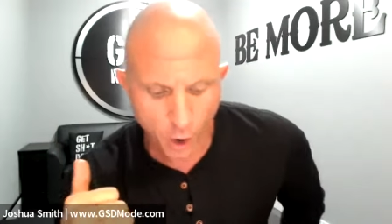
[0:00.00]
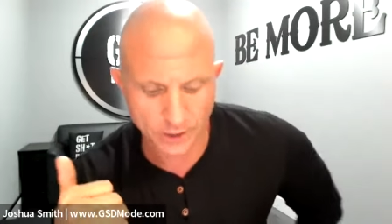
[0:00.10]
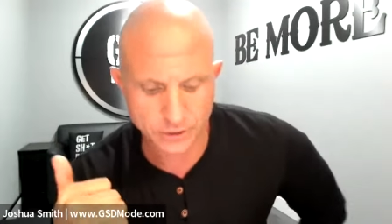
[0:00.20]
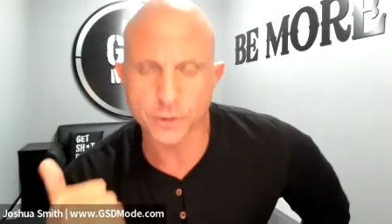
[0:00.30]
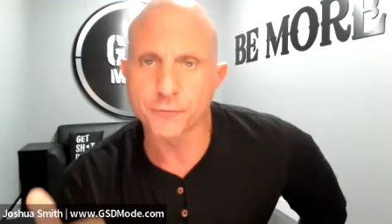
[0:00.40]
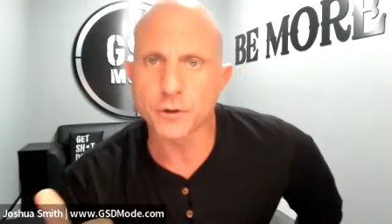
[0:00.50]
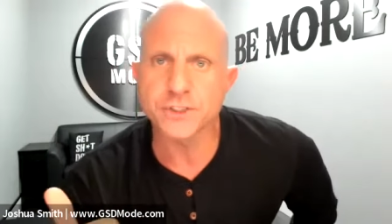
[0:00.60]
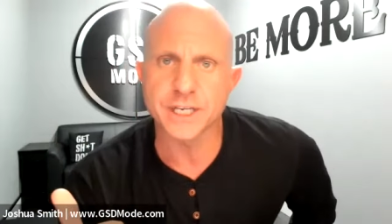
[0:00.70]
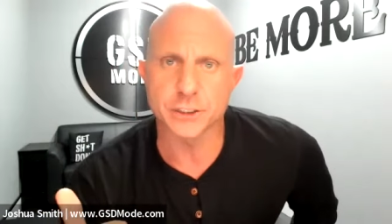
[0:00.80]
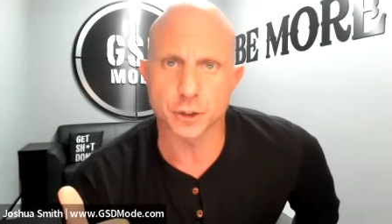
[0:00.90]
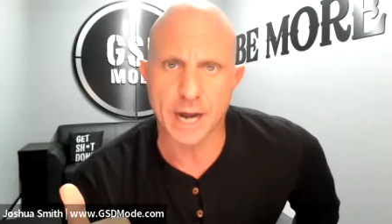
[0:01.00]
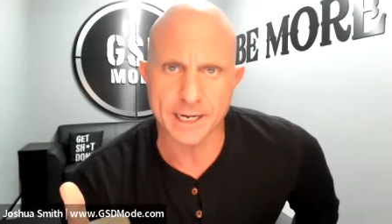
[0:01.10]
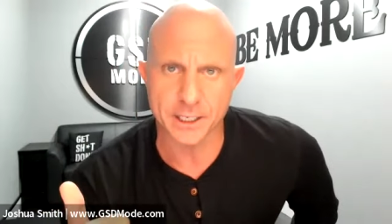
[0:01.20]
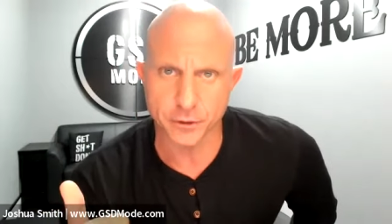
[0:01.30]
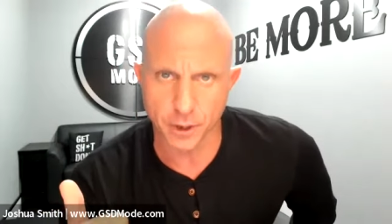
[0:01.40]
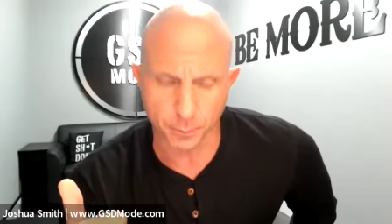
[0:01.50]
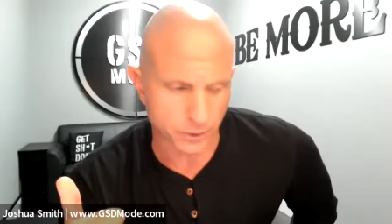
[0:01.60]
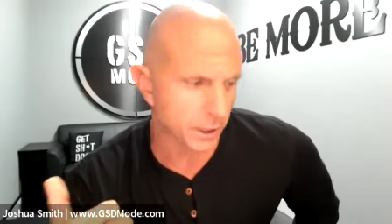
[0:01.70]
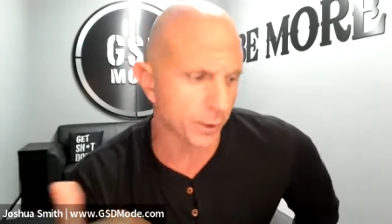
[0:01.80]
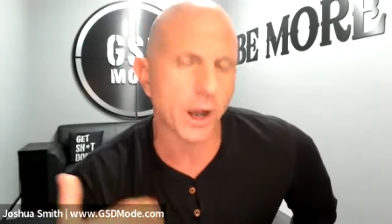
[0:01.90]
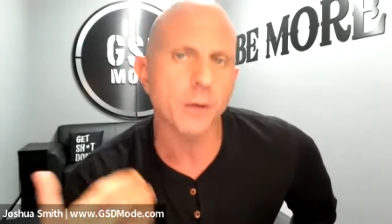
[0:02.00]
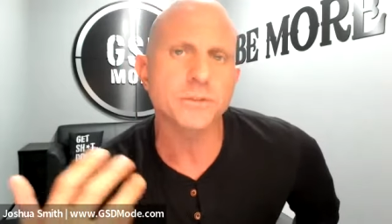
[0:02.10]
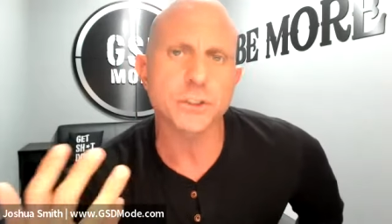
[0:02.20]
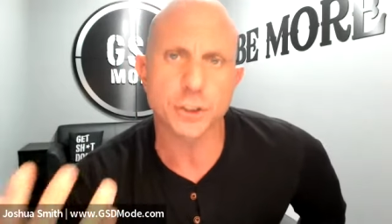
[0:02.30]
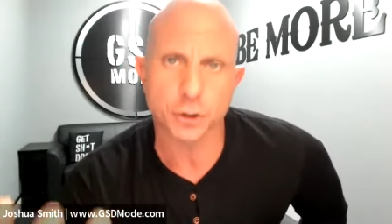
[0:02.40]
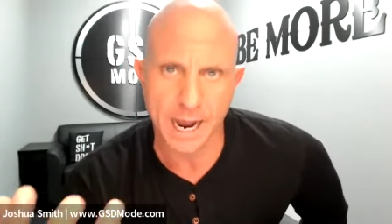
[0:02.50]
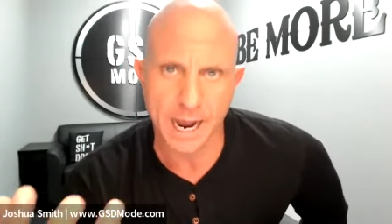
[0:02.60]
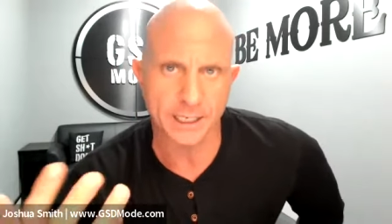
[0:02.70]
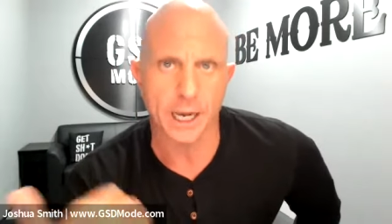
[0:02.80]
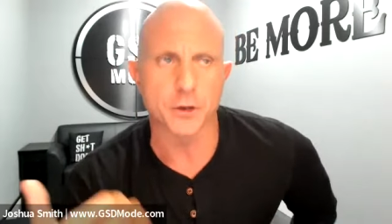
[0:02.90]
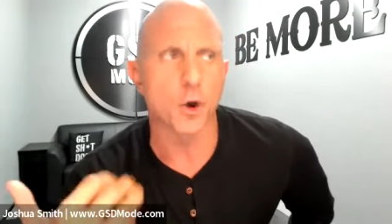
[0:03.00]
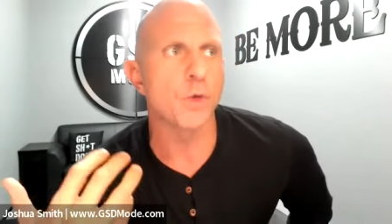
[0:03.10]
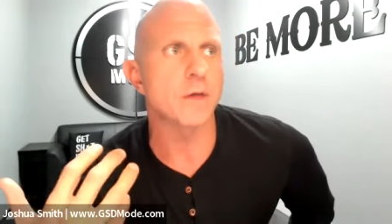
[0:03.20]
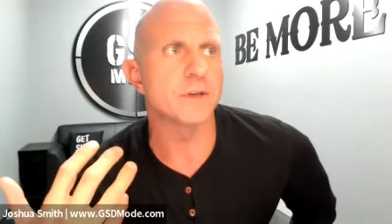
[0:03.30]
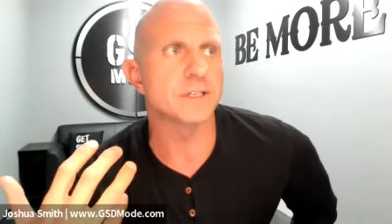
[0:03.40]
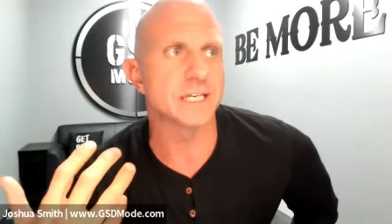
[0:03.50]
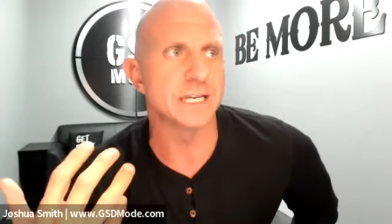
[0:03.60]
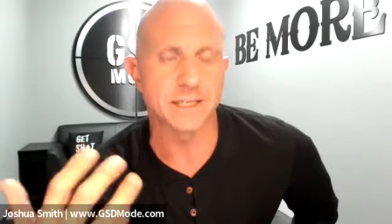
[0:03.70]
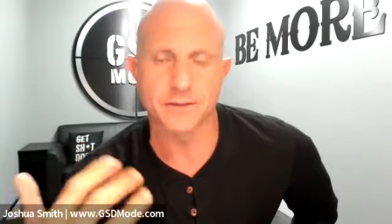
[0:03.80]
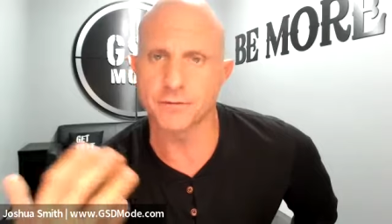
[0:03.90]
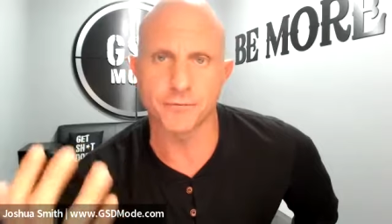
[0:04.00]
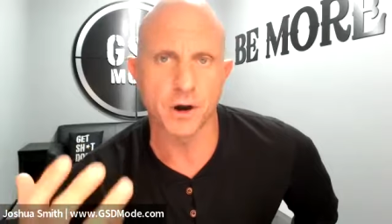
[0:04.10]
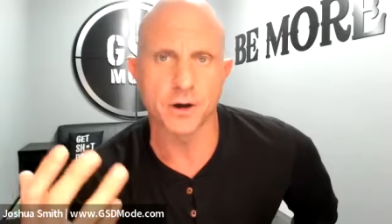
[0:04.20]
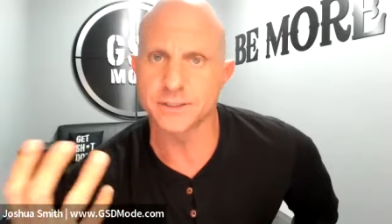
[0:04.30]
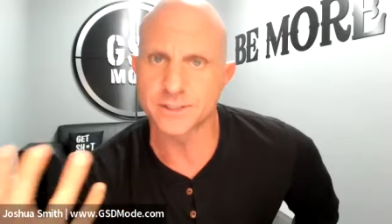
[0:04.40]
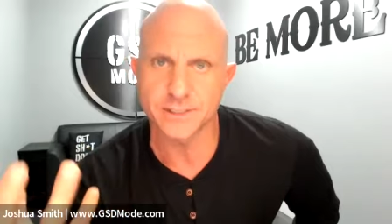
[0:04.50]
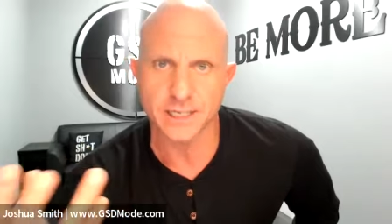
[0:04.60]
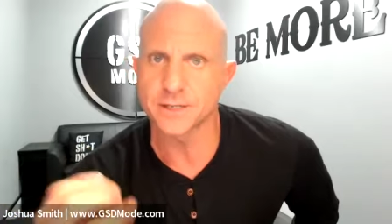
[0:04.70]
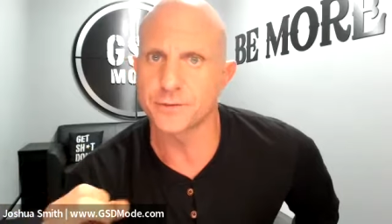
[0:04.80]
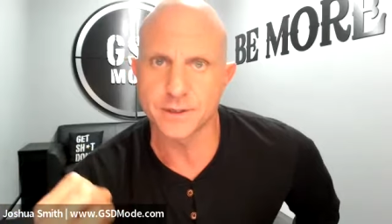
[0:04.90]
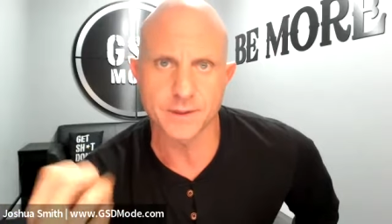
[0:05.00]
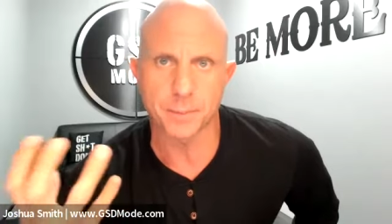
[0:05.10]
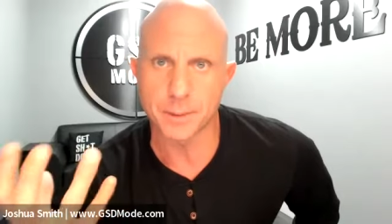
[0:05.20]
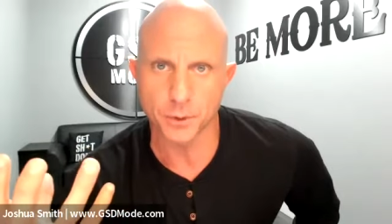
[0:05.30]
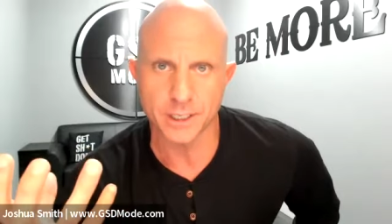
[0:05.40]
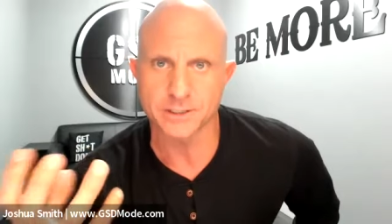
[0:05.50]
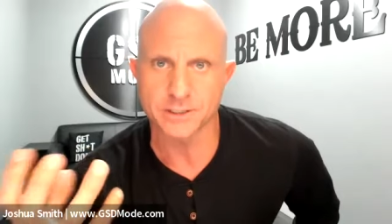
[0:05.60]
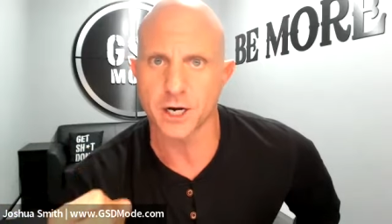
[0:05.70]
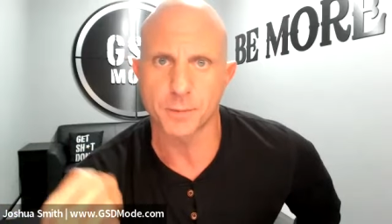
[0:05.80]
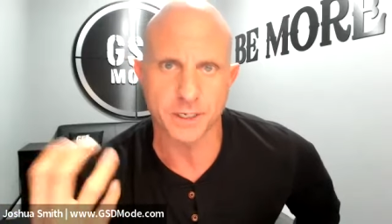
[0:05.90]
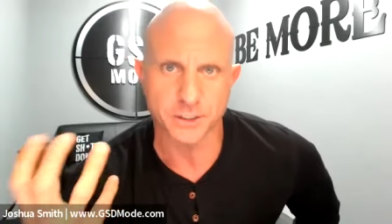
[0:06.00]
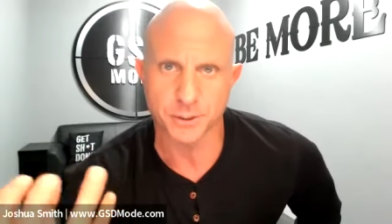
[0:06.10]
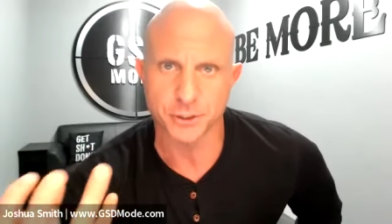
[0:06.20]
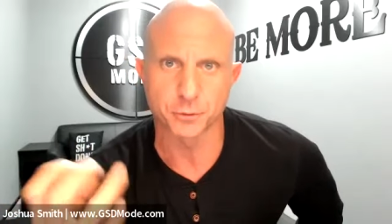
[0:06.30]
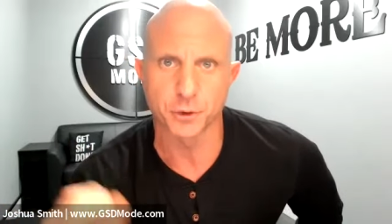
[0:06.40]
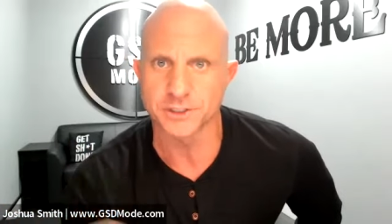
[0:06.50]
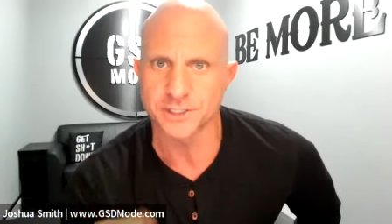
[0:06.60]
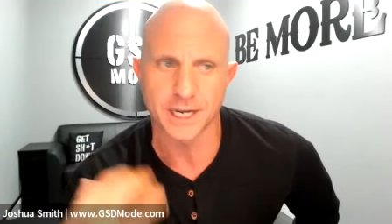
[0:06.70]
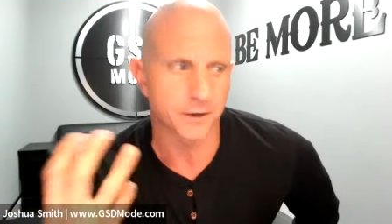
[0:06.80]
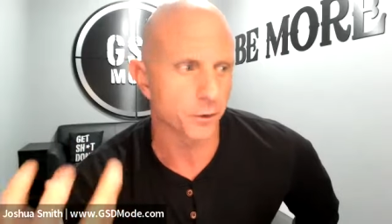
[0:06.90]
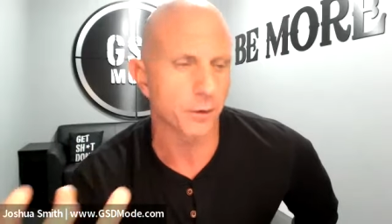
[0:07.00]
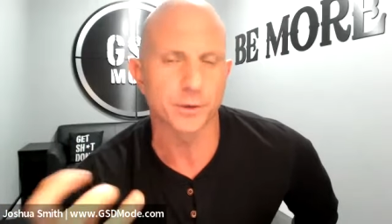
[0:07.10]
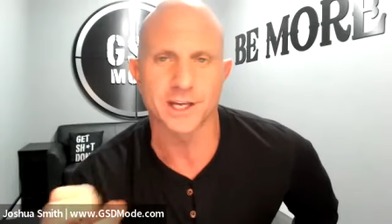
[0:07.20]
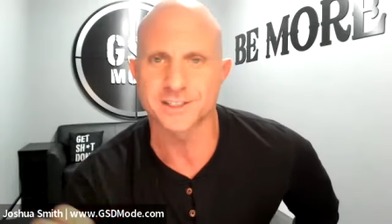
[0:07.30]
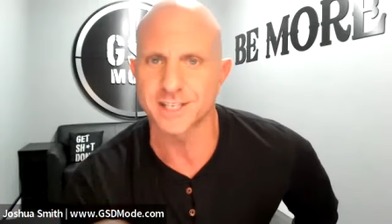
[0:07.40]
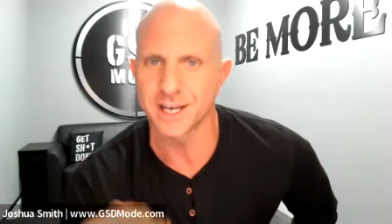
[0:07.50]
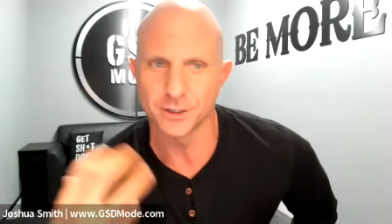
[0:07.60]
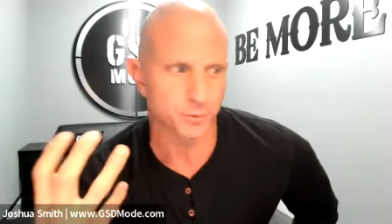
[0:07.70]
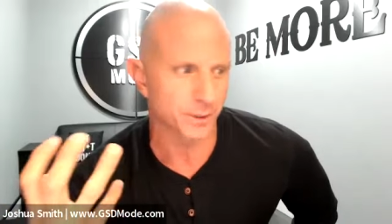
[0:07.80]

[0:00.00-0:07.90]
All right. So the first thing is tracking your numbers. Now, when it comes to tracking, I know that this isn't the fun, sexy thing that people like to talk about, especially in real estate. I know that we like sales.